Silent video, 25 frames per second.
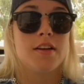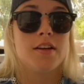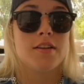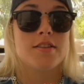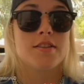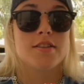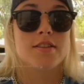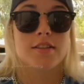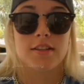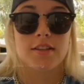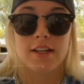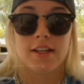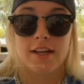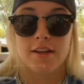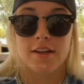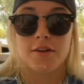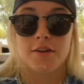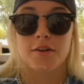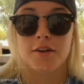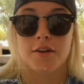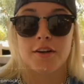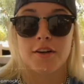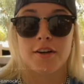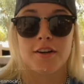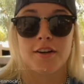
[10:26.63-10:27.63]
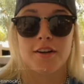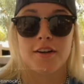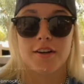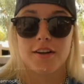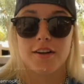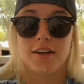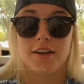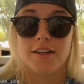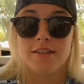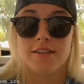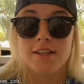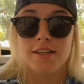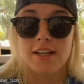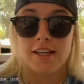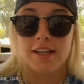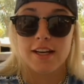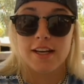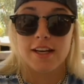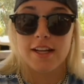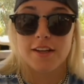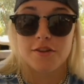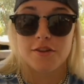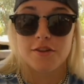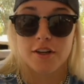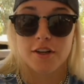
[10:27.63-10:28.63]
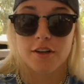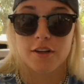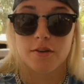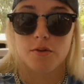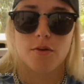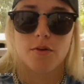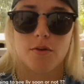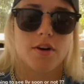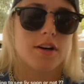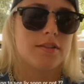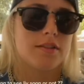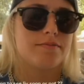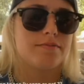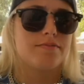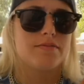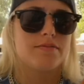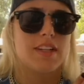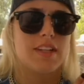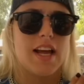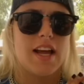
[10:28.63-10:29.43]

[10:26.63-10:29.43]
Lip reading: slander a teenager or